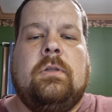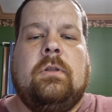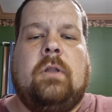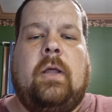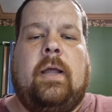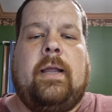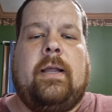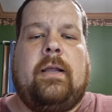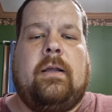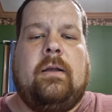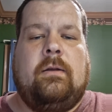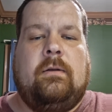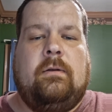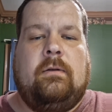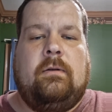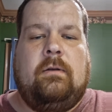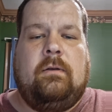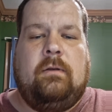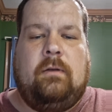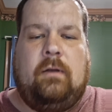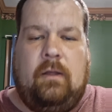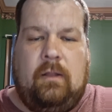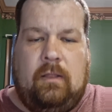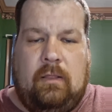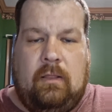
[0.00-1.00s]
like
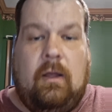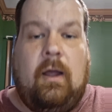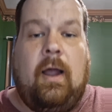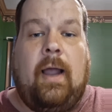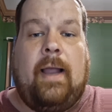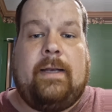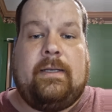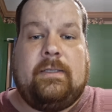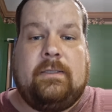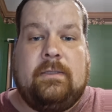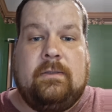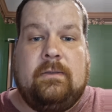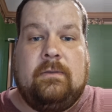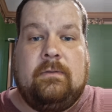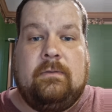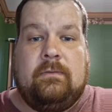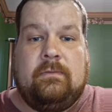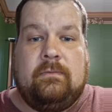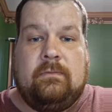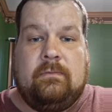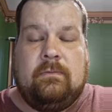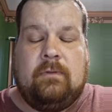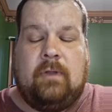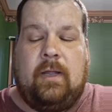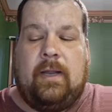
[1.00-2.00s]
a lot,
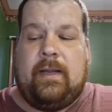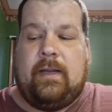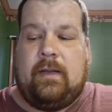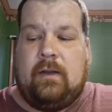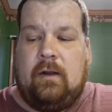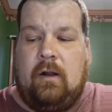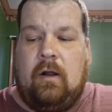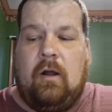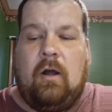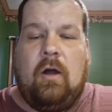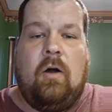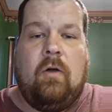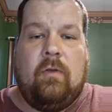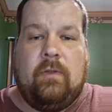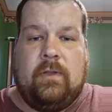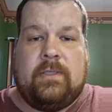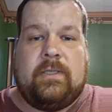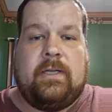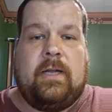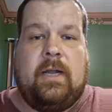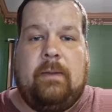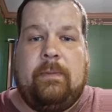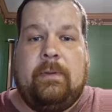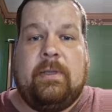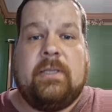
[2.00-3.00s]
like all the time.